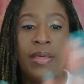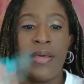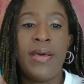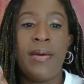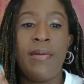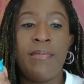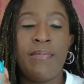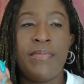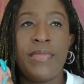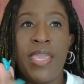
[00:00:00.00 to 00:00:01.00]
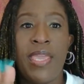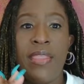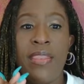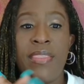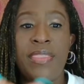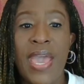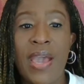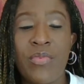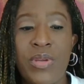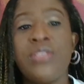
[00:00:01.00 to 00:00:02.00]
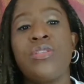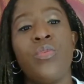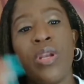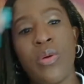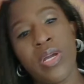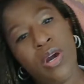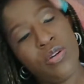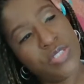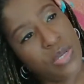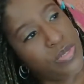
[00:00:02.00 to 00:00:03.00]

And that one is a one-on-one coaching.